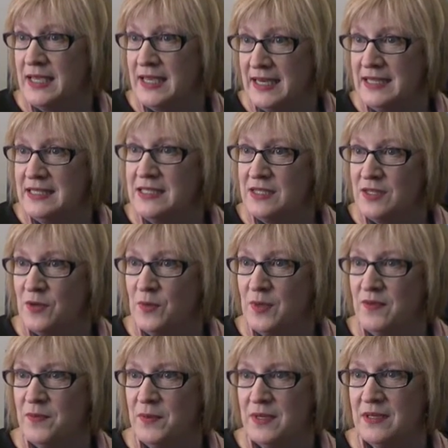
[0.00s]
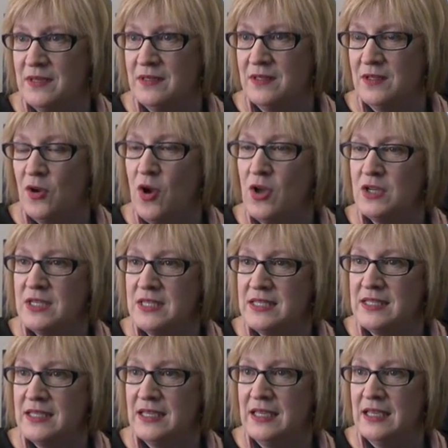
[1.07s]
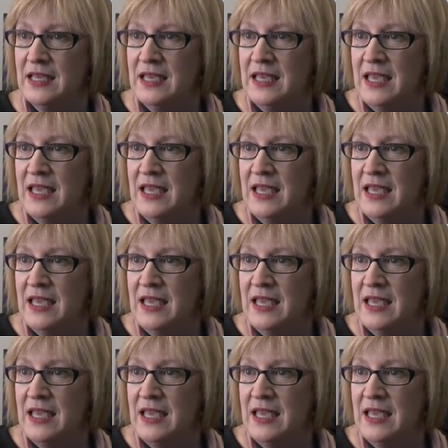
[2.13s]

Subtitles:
planning. So we've been consciously